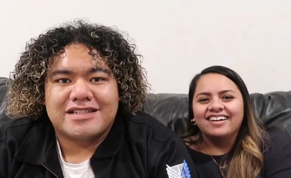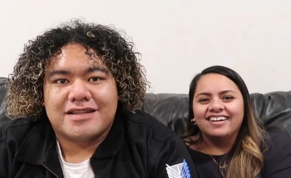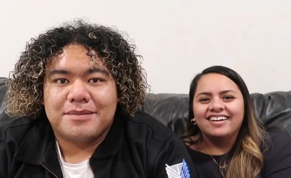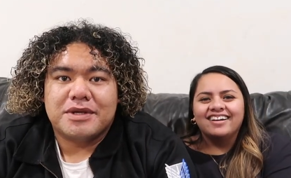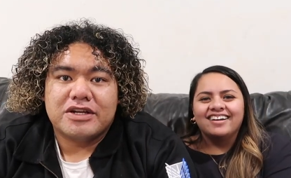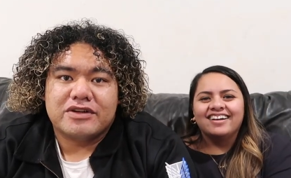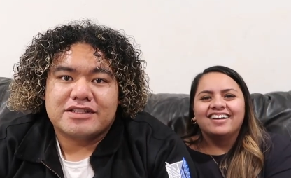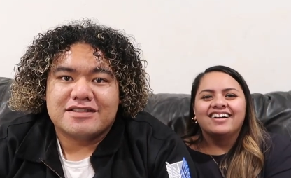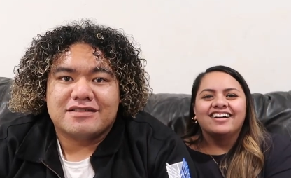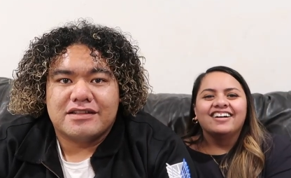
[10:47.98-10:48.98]
Speaker 1: Next time
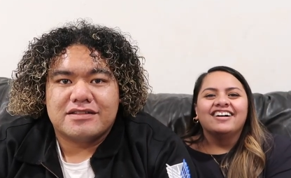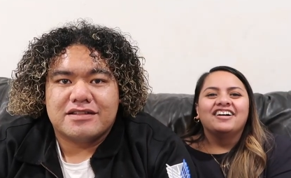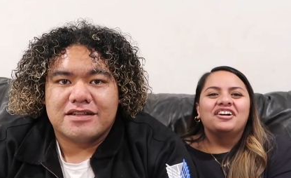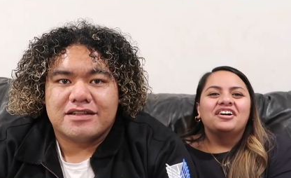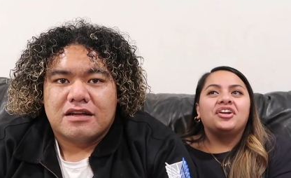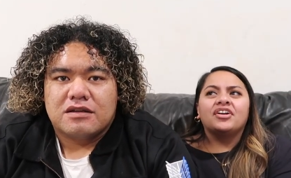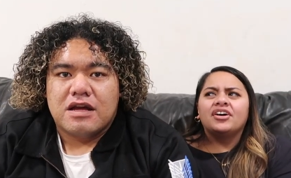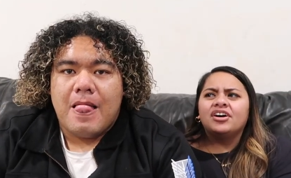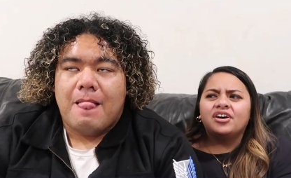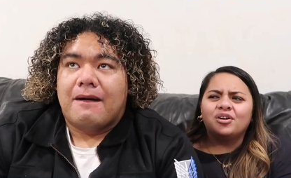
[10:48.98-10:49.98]
Ingrid just needs to
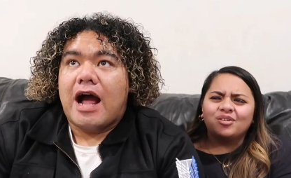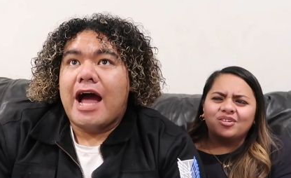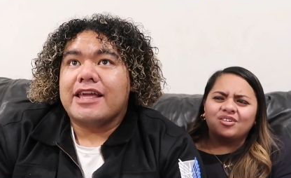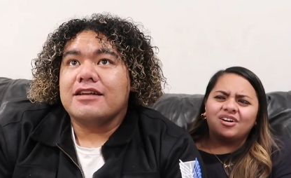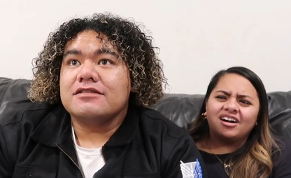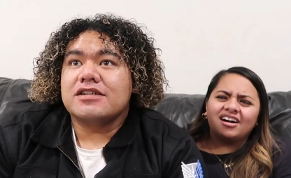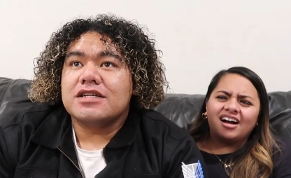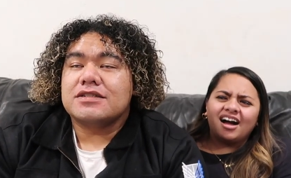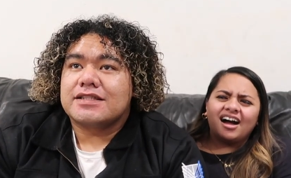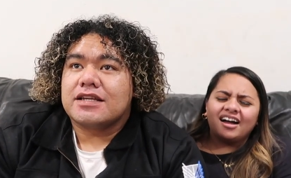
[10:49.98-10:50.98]
Speaker 2: No I can
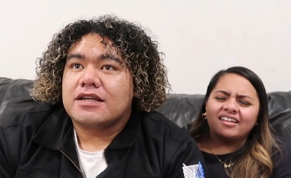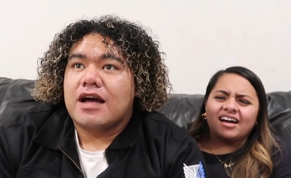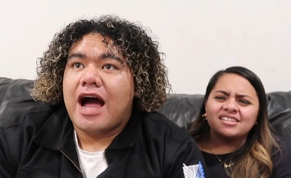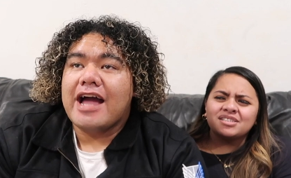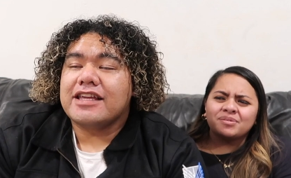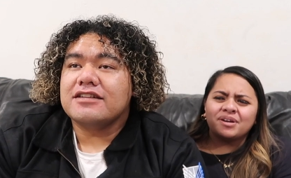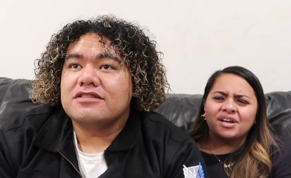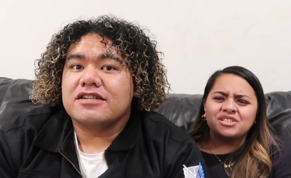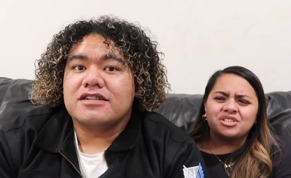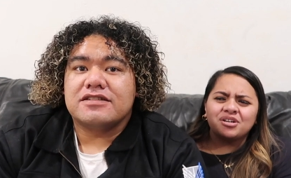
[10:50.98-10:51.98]
just I, that's I what
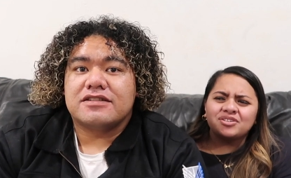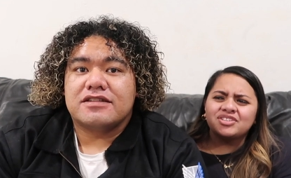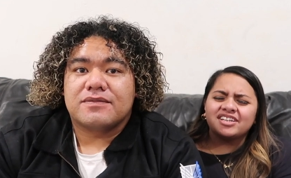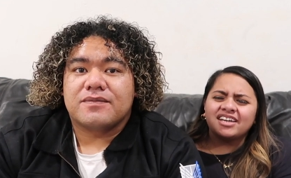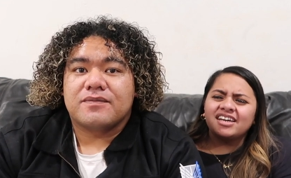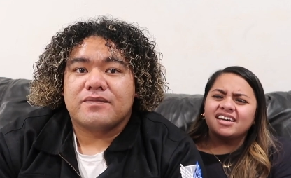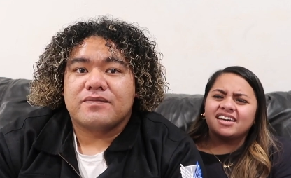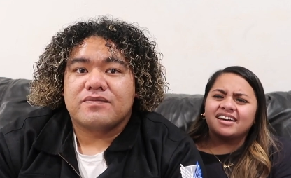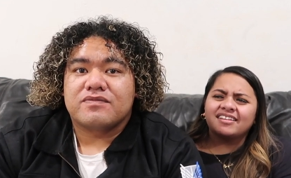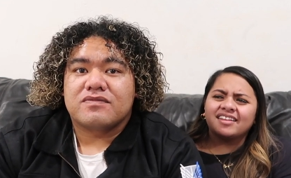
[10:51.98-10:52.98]
I just... chose to
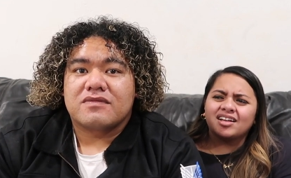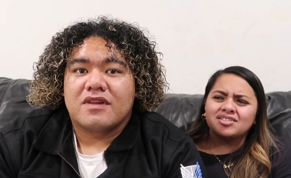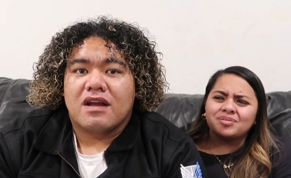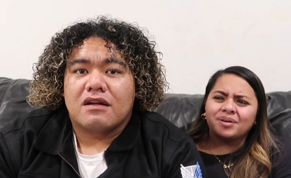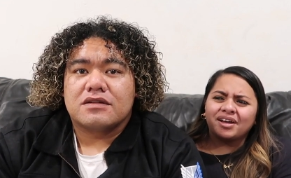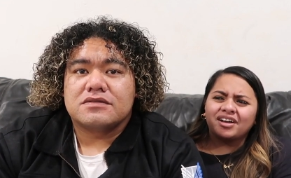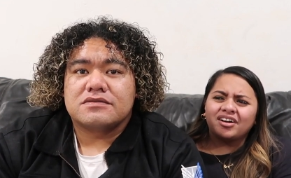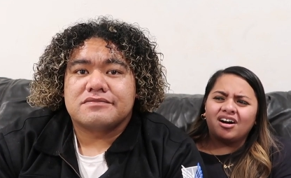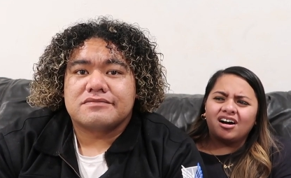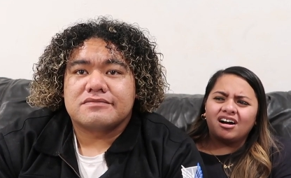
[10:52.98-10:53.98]
eat and that's what I
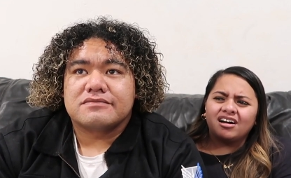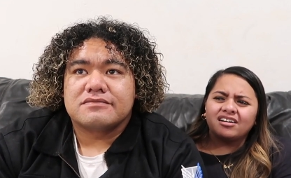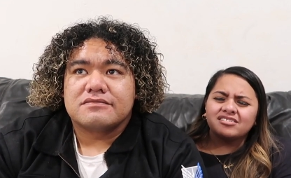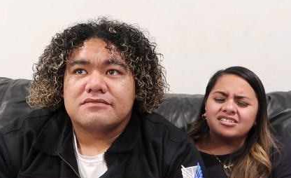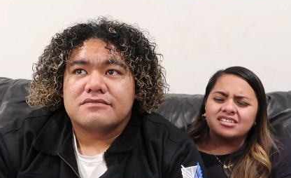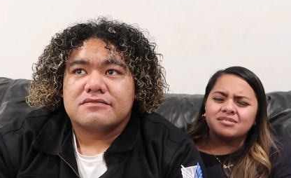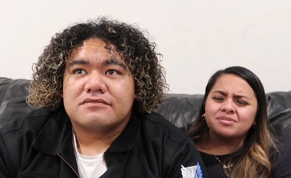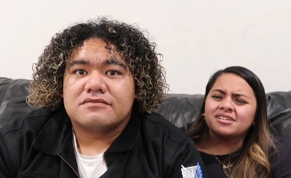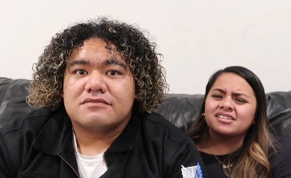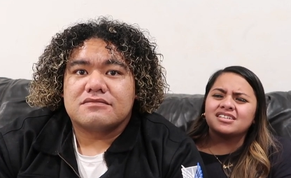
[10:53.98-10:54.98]
got. Just
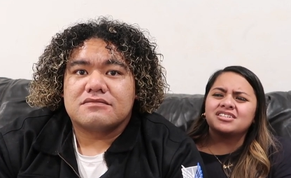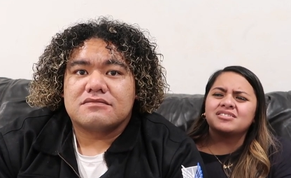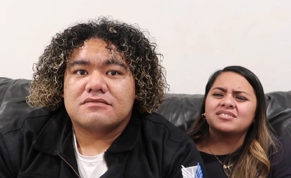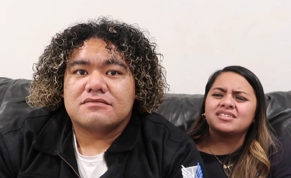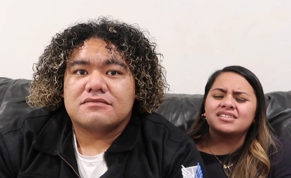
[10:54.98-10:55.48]
because I chose